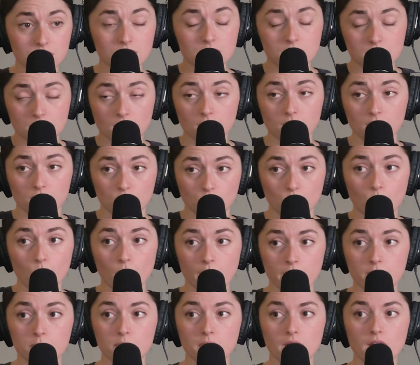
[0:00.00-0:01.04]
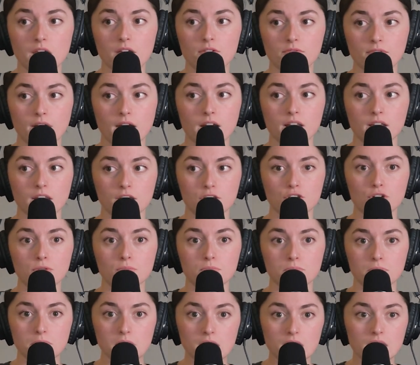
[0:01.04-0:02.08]
is still quite a bit, right? You're
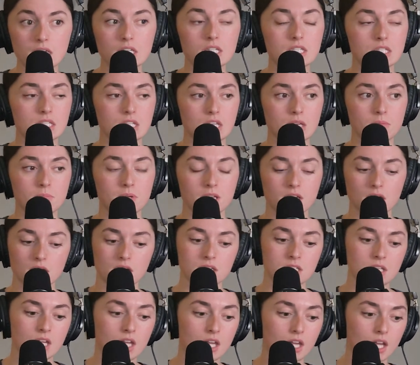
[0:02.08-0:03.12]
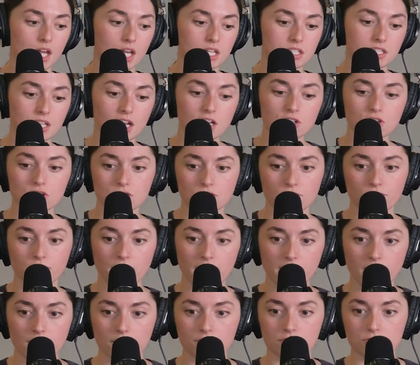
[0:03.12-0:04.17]
busy because it's not just the
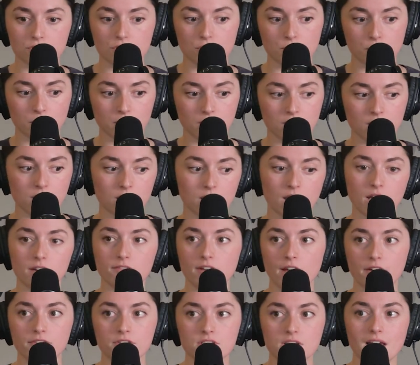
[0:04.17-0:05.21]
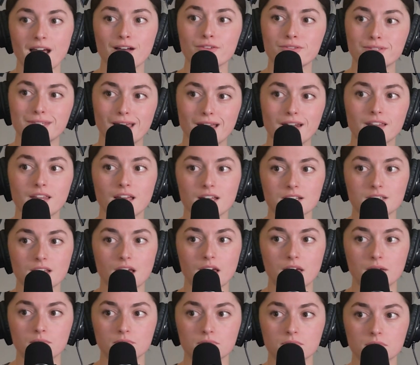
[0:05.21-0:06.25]
flight hours. You're putting in a lot of hours outside of that
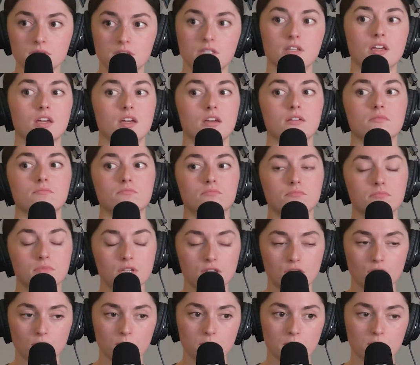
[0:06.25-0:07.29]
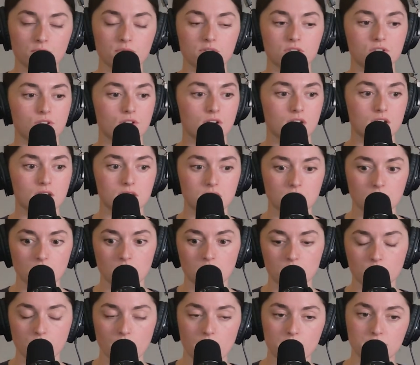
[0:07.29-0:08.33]
time to, be with students and get
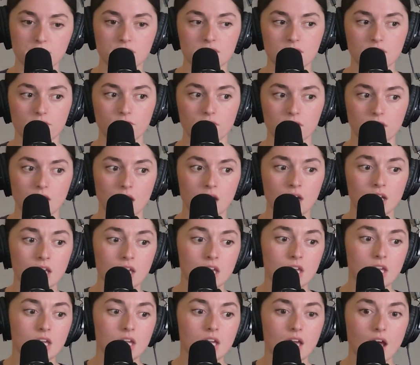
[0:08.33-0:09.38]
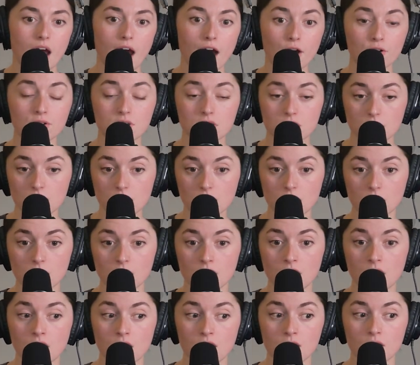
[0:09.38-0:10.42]
them prepped and stuff like that. Out
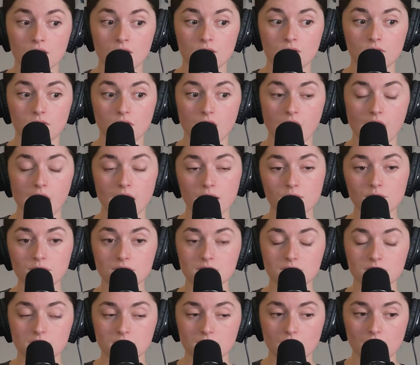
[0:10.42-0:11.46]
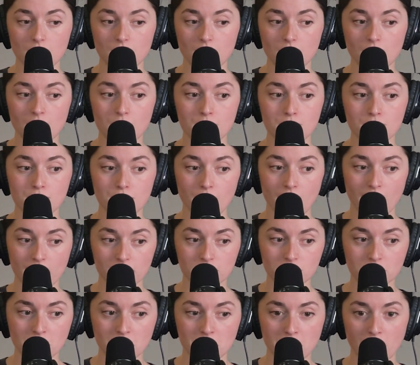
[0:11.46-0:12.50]
here, I would say
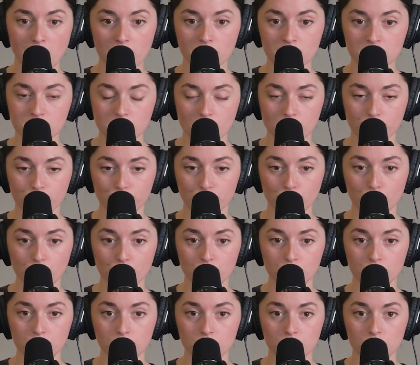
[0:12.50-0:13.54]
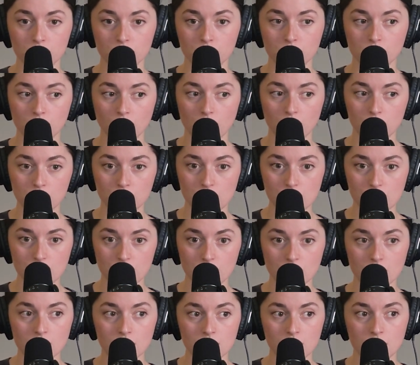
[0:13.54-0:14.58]
maximum hours I've flown a
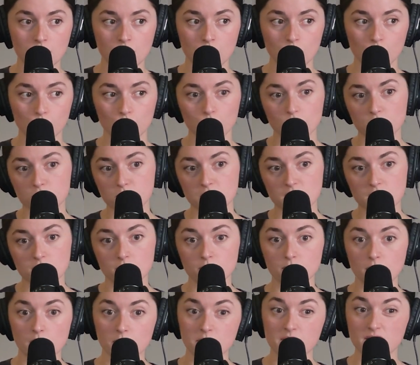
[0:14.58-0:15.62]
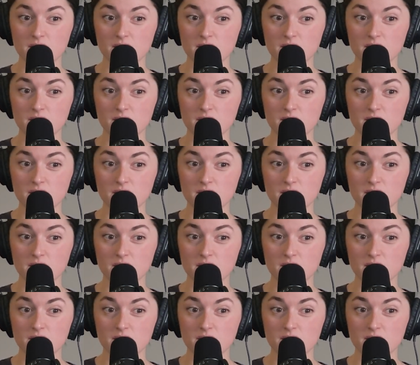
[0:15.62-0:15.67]
year would be maybe